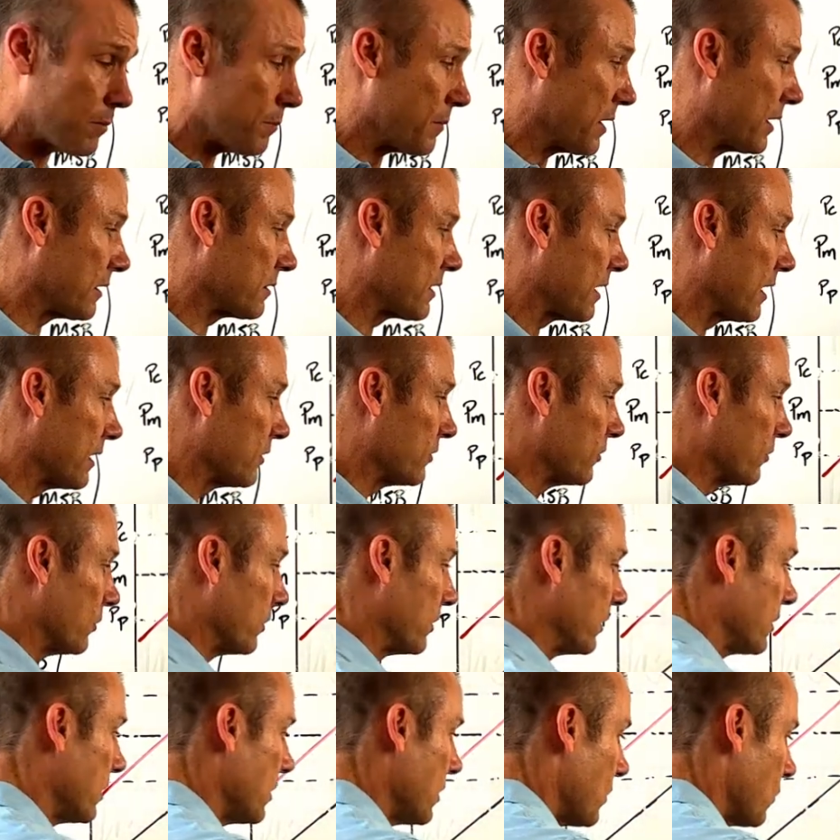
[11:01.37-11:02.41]
to make that
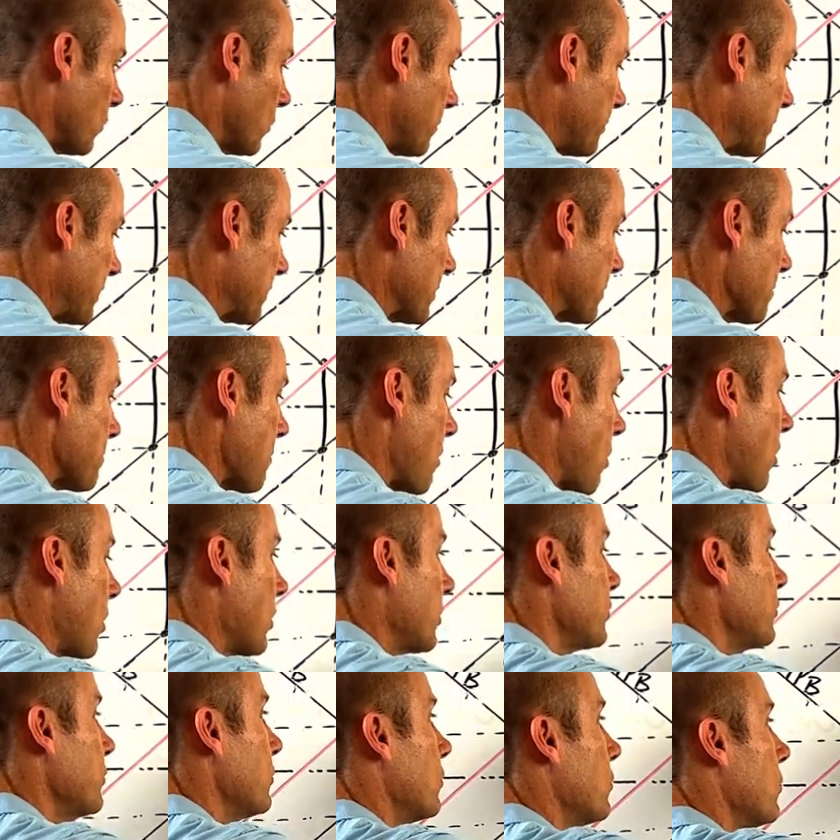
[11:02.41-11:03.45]
unit, would be the
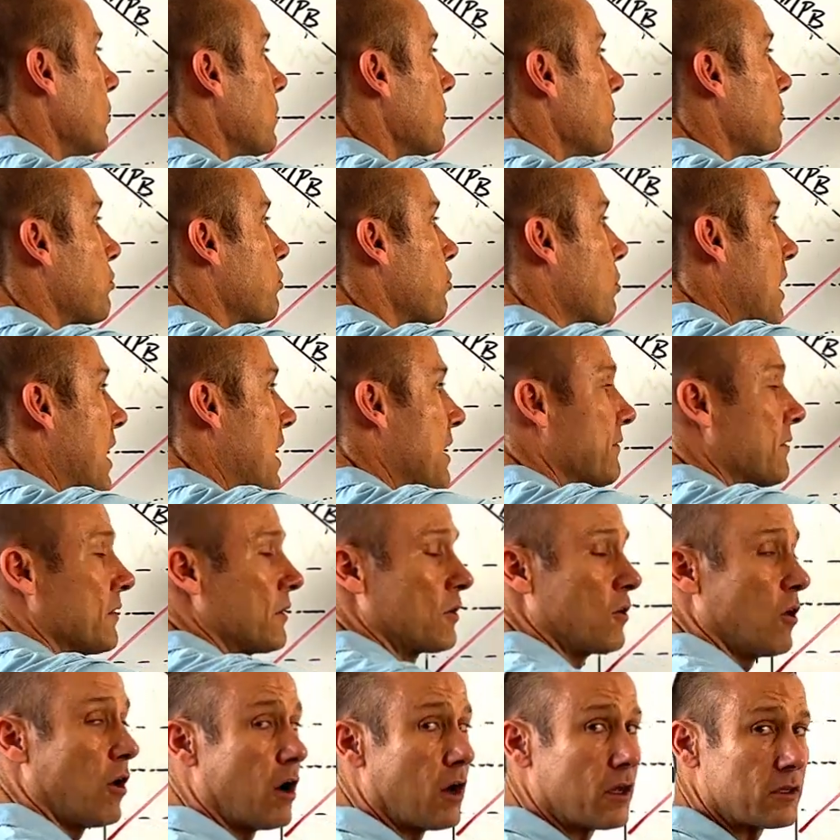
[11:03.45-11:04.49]
marginal
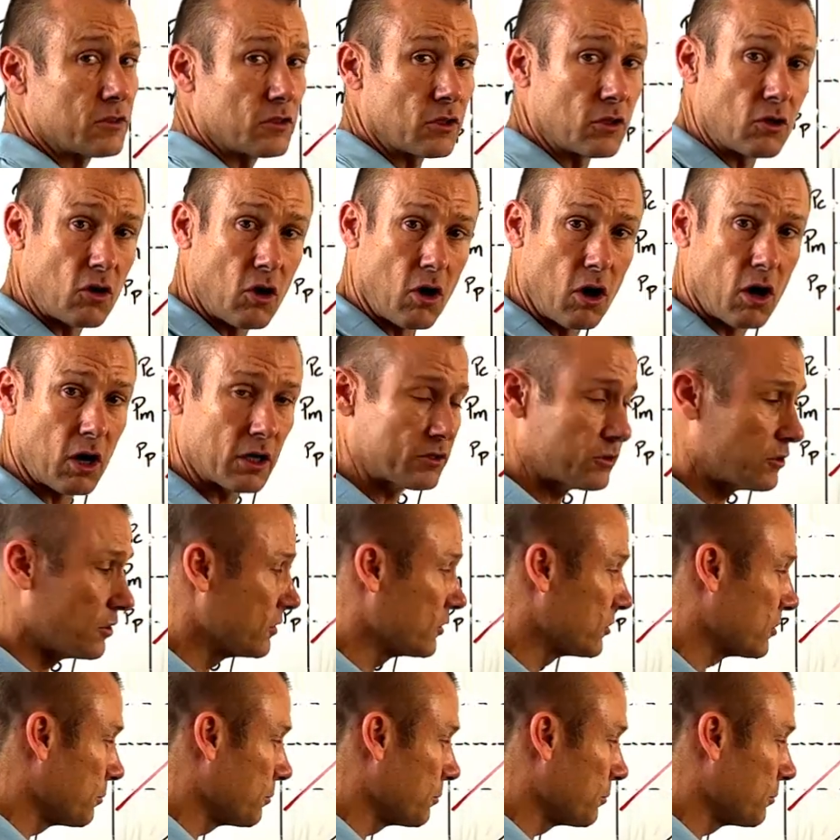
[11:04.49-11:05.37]
private cost, the cost to the